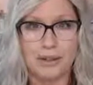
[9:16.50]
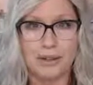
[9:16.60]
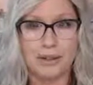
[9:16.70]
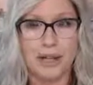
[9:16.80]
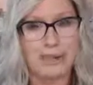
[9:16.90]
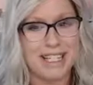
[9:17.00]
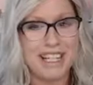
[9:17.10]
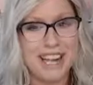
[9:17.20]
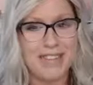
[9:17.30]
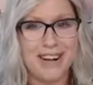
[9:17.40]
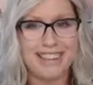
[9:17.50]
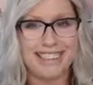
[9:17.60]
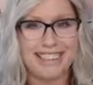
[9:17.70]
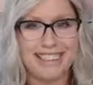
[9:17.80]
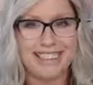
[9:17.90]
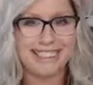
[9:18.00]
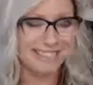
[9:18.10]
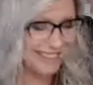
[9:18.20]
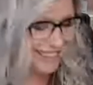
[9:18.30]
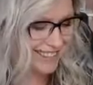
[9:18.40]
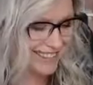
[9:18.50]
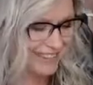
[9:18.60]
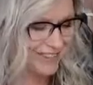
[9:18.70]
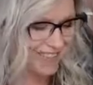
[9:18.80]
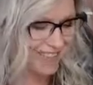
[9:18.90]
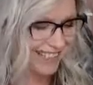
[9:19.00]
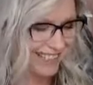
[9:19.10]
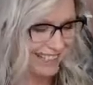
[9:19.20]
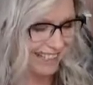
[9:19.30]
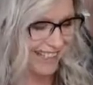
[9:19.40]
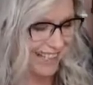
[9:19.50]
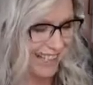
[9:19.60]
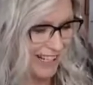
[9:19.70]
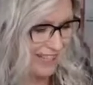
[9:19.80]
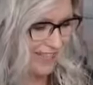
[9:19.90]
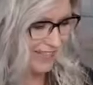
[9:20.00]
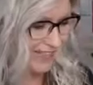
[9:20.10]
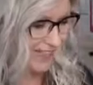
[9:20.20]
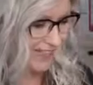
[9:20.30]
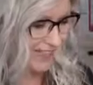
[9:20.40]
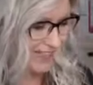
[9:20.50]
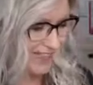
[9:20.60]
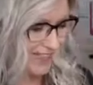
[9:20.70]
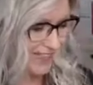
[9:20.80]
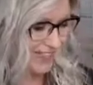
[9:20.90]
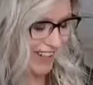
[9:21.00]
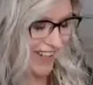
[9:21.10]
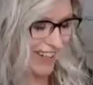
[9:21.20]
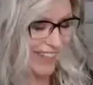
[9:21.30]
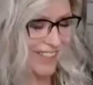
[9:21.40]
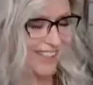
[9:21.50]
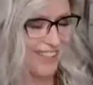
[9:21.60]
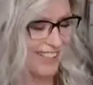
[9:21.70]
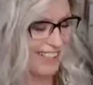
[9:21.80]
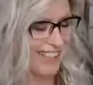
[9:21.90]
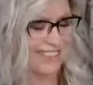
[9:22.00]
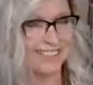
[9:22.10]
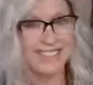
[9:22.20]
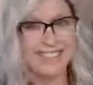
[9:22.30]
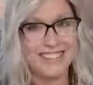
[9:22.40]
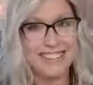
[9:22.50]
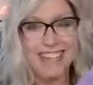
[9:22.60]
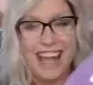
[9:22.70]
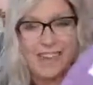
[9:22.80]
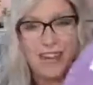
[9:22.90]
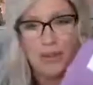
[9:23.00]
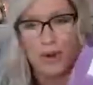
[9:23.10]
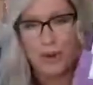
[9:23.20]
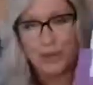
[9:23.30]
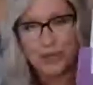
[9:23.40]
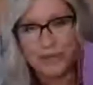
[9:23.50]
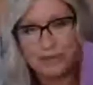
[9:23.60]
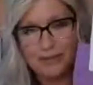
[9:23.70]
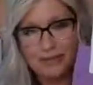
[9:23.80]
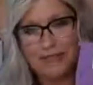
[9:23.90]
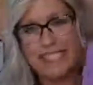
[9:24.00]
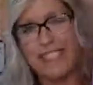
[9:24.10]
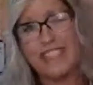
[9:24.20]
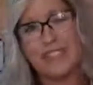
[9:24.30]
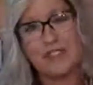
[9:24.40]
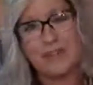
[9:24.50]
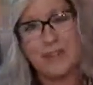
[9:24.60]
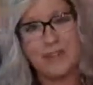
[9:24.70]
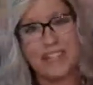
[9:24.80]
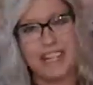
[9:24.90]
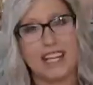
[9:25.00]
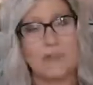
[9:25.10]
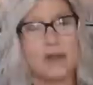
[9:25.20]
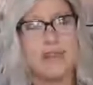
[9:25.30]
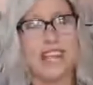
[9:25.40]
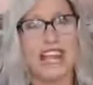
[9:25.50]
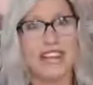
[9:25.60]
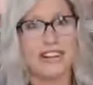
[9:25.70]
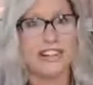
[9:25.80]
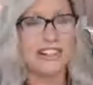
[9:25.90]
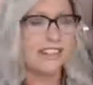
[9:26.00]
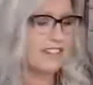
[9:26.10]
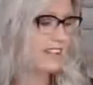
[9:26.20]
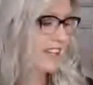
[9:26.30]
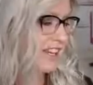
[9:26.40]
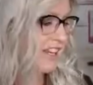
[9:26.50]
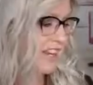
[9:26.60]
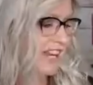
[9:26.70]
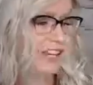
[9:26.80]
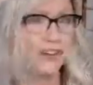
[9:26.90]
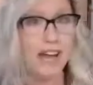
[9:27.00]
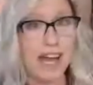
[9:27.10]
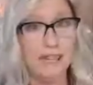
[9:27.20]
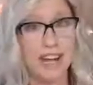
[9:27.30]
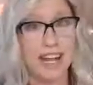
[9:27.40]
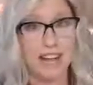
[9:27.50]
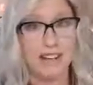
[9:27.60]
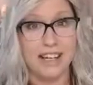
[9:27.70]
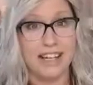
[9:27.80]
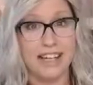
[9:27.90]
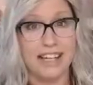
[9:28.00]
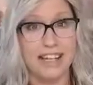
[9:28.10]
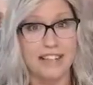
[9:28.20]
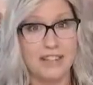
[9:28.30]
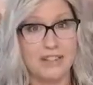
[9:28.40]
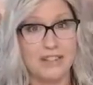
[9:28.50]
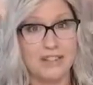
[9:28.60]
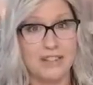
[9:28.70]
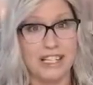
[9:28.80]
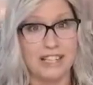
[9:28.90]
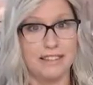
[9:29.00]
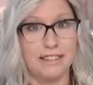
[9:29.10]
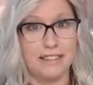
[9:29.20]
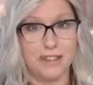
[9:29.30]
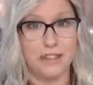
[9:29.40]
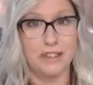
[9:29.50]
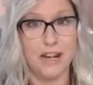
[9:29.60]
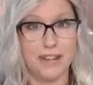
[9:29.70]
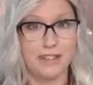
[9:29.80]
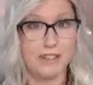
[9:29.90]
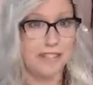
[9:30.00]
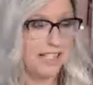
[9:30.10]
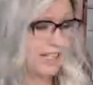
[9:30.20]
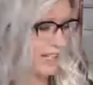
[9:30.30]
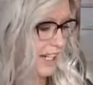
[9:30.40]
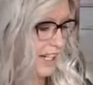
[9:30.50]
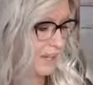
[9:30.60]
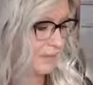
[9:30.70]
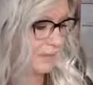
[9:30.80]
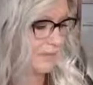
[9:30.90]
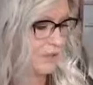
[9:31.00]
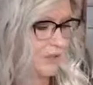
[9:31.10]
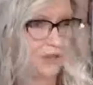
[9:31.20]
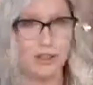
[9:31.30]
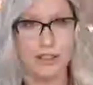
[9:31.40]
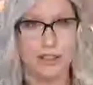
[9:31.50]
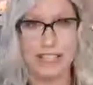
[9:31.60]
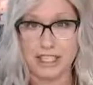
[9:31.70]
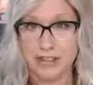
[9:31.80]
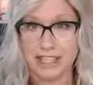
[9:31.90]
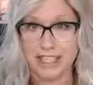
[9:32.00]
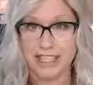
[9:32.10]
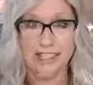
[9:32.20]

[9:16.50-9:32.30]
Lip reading: We're coming to day one. Day one, here we come. And of course, I have a quote, because I love quotes. I think quotes anchor us, and you'll have one every day that'll leave you after the journal entry.